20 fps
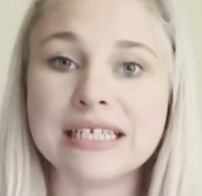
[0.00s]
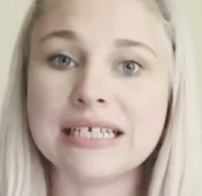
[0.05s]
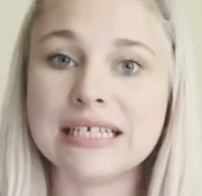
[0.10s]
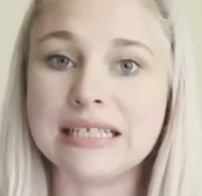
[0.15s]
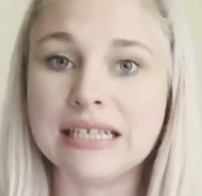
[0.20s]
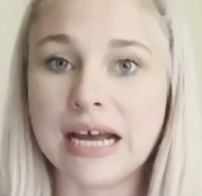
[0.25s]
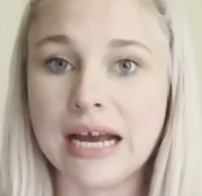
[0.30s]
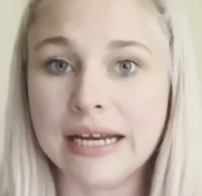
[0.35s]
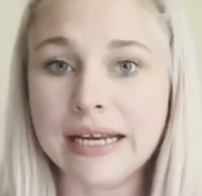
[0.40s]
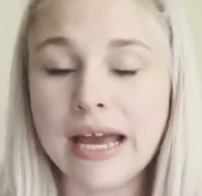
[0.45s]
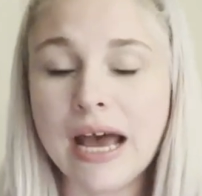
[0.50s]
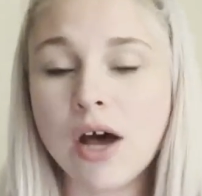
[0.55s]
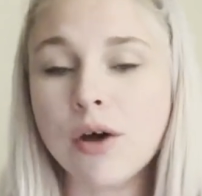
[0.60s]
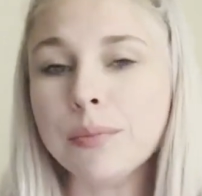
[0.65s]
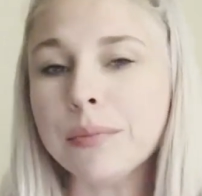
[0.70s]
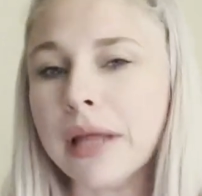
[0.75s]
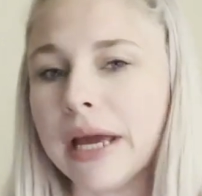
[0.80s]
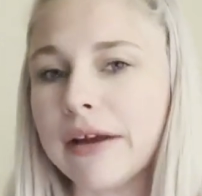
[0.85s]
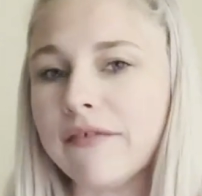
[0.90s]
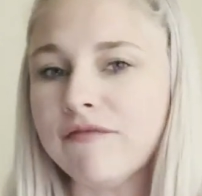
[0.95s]
design
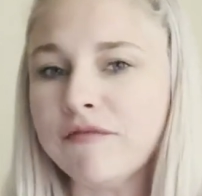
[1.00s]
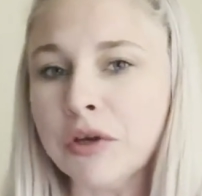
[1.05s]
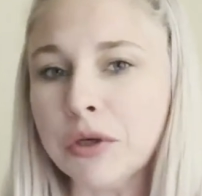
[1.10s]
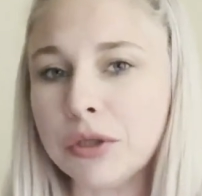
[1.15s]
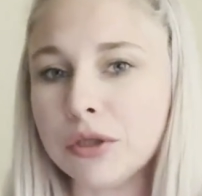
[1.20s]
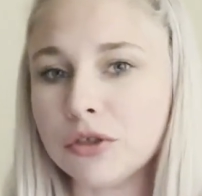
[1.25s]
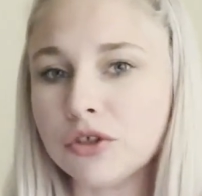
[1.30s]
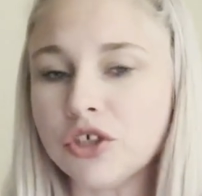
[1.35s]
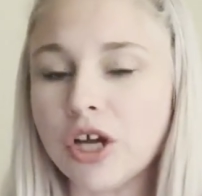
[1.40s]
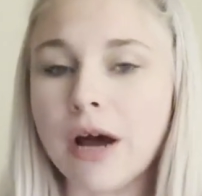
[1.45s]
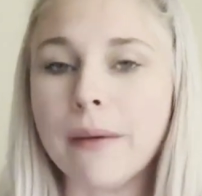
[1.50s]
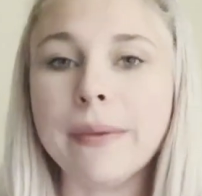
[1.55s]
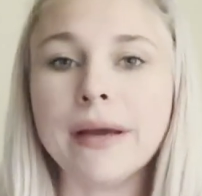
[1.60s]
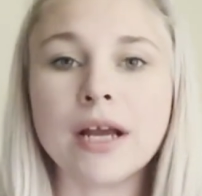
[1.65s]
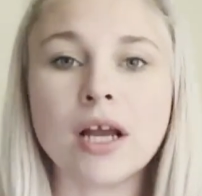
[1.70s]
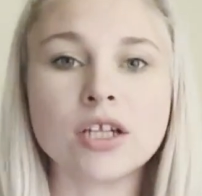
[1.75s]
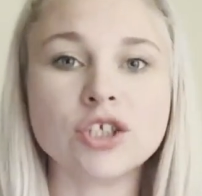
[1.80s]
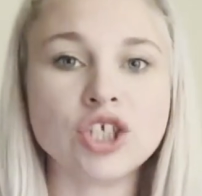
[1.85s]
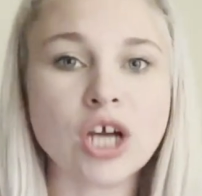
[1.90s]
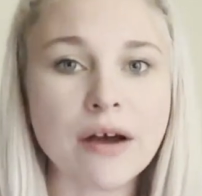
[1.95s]
help like Photoshop
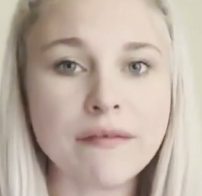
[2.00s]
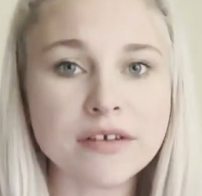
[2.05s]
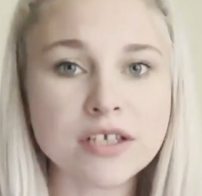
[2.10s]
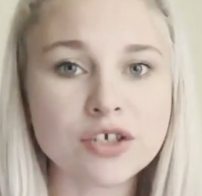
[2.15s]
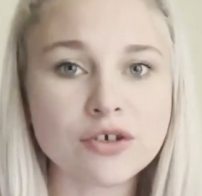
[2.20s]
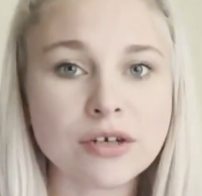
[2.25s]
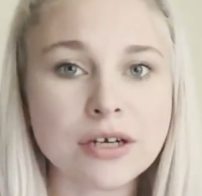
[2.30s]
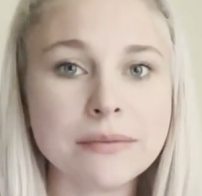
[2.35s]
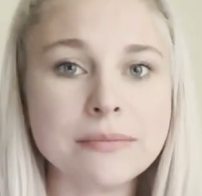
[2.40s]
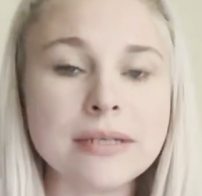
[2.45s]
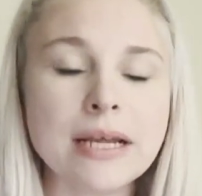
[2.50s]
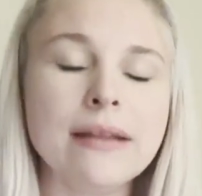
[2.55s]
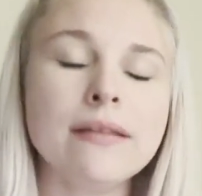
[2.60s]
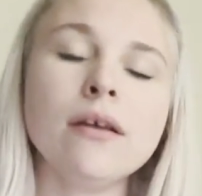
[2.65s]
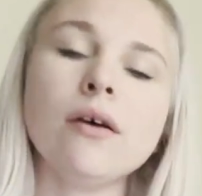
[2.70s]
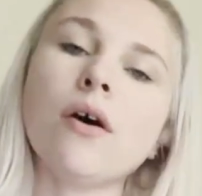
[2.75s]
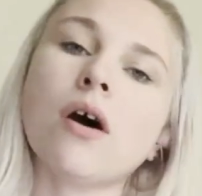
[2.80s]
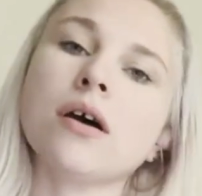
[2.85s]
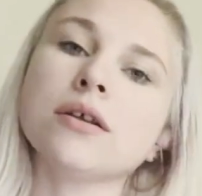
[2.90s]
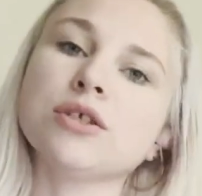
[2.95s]
and JavaScript, and
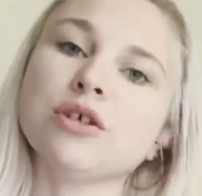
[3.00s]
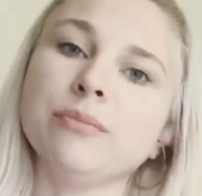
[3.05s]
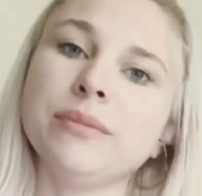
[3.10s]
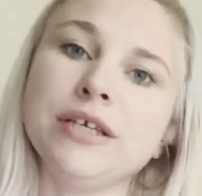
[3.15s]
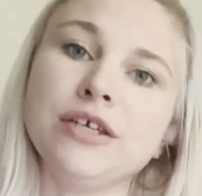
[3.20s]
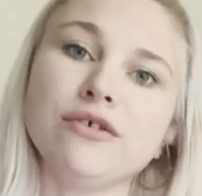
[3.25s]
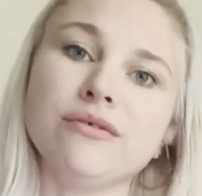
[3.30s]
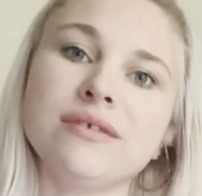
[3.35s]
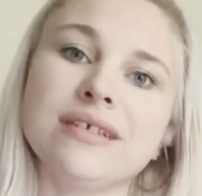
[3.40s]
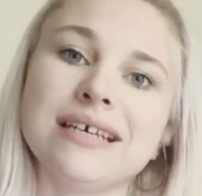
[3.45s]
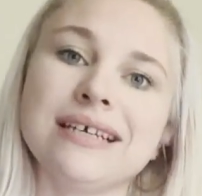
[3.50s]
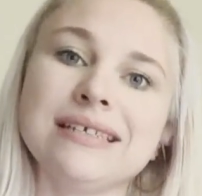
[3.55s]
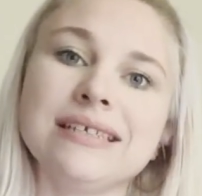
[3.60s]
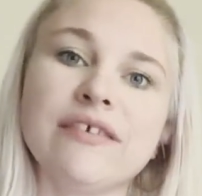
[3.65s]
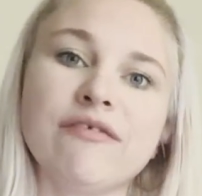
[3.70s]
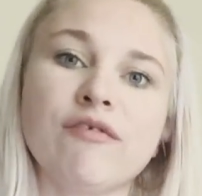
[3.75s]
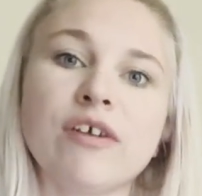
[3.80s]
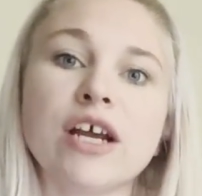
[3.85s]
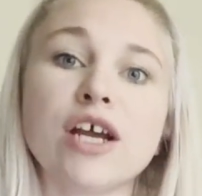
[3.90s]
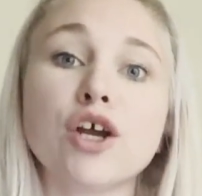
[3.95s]
they'll also be using
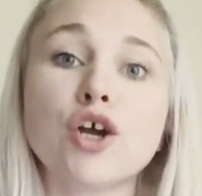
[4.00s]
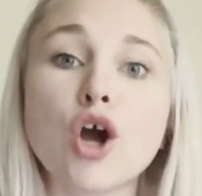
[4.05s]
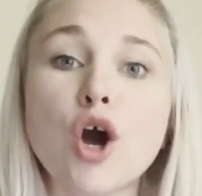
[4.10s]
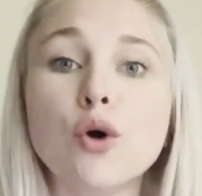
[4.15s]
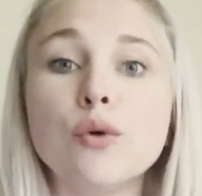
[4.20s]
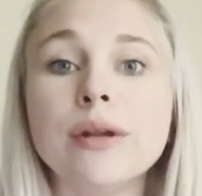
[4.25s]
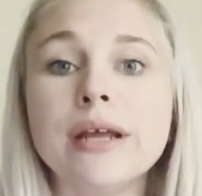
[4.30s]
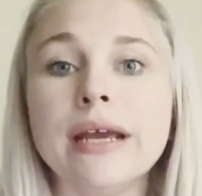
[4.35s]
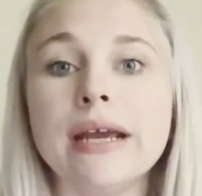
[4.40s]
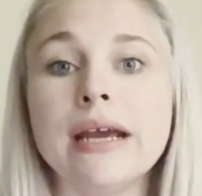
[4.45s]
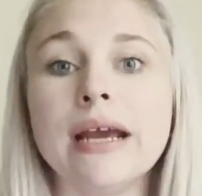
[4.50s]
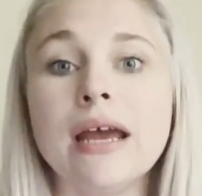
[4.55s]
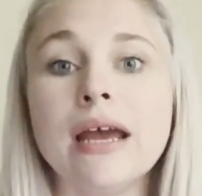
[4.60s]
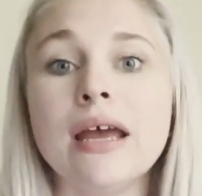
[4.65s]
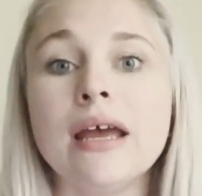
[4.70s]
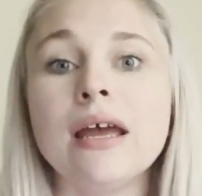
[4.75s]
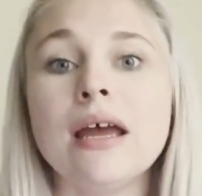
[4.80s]
different coding